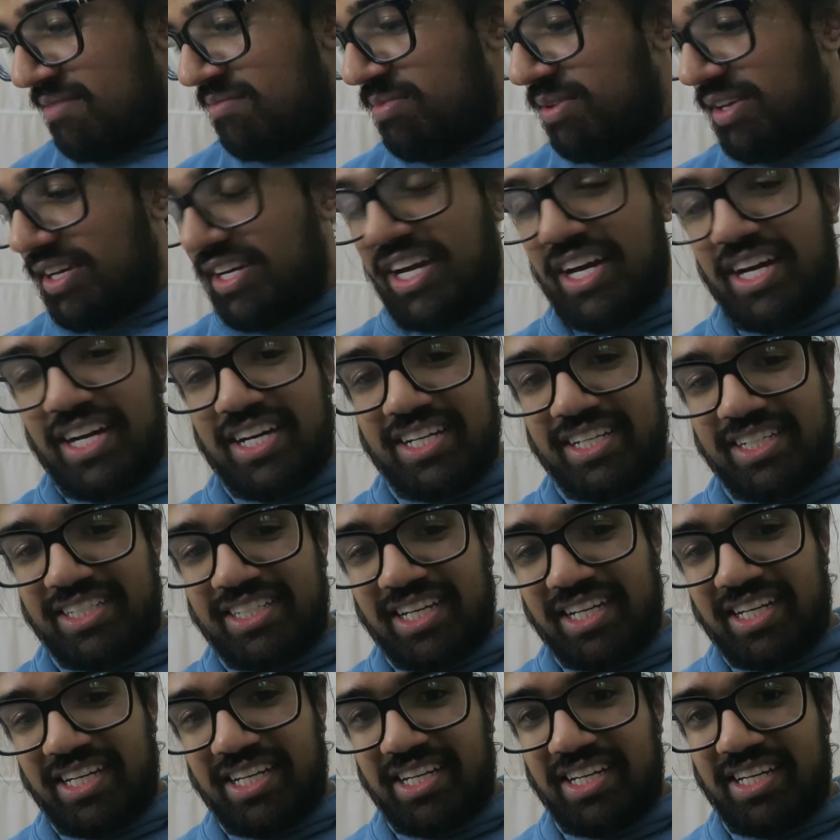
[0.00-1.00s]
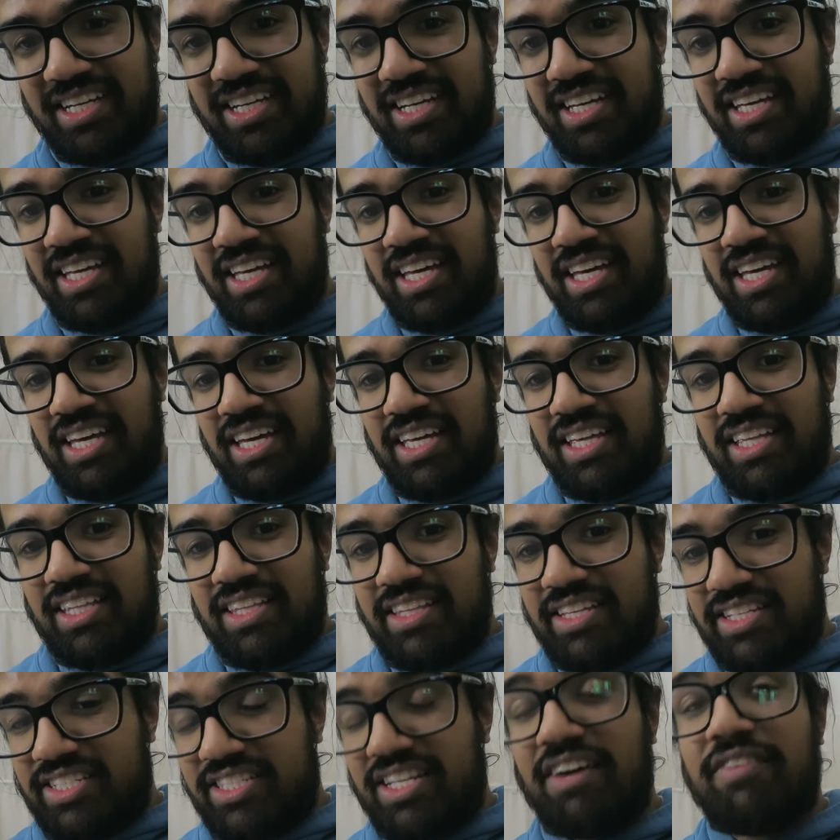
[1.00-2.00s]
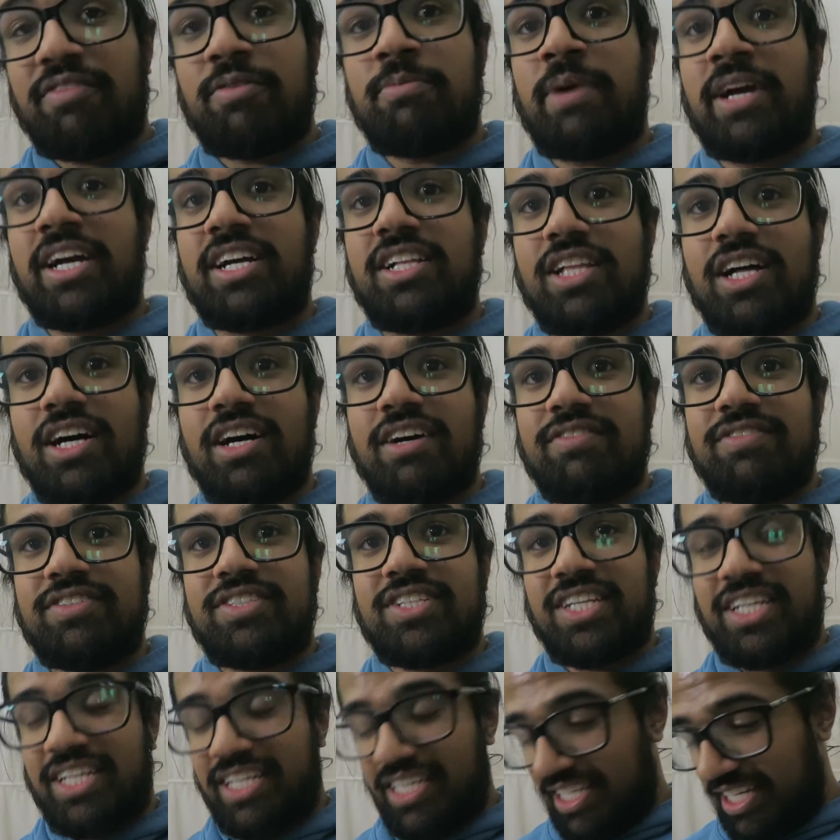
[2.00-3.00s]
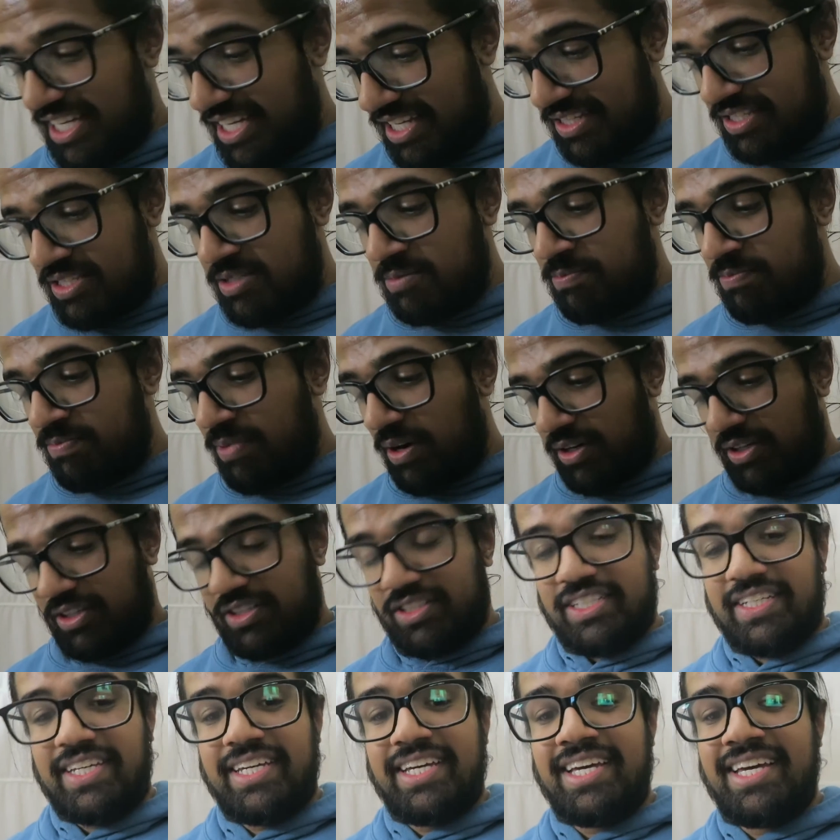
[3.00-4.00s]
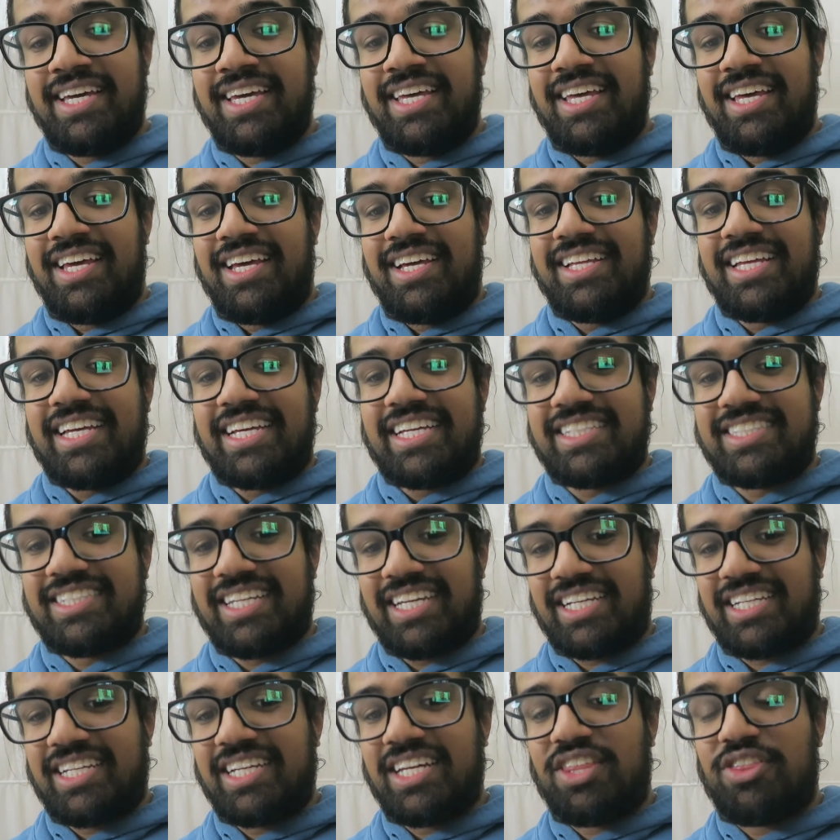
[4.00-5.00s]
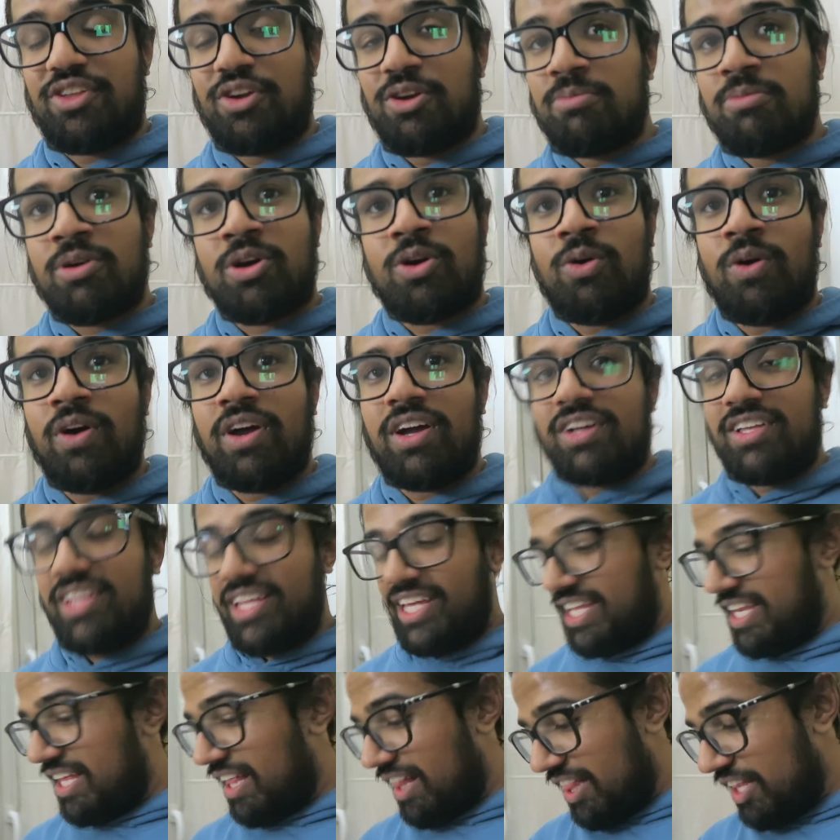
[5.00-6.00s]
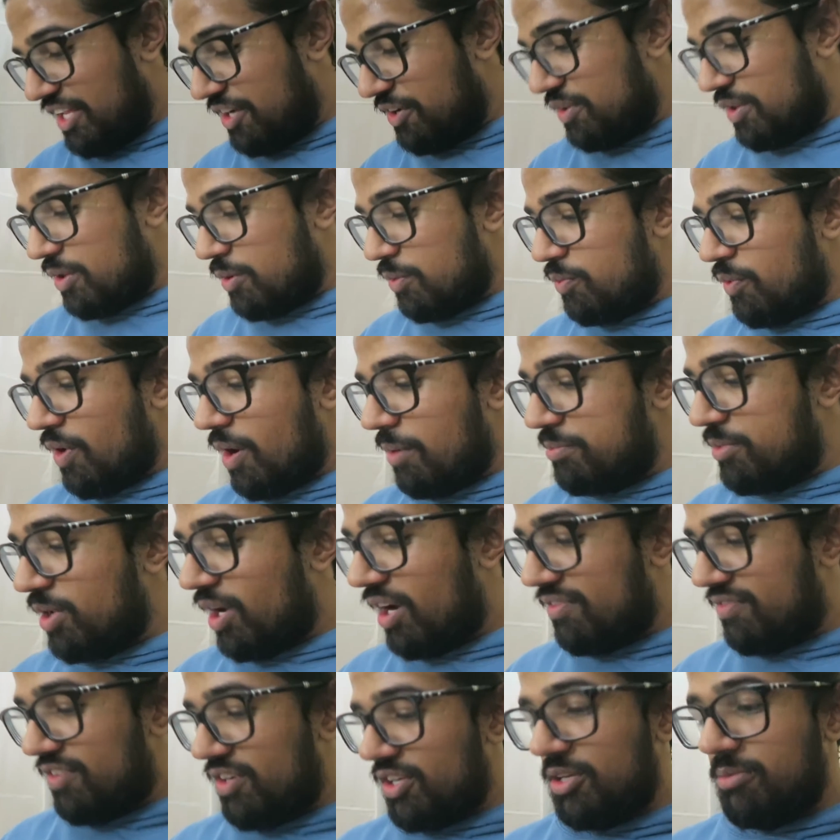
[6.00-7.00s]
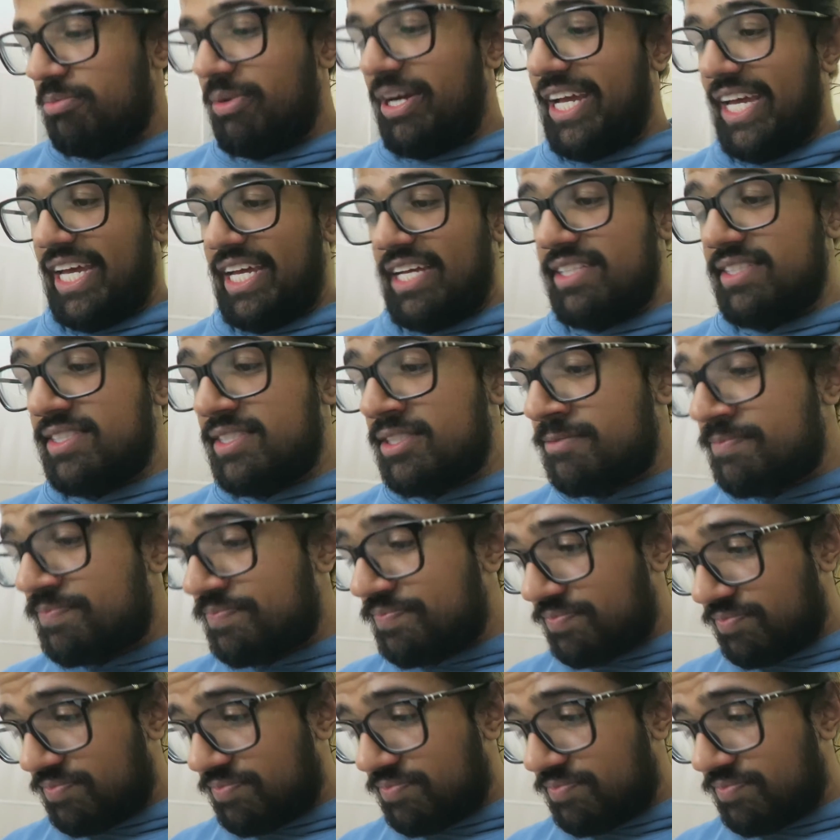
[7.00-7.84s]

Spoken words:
because the stuff in my gloves is sparkly. Like, it's like thermocoil, and it literally rubbed off onto my hands.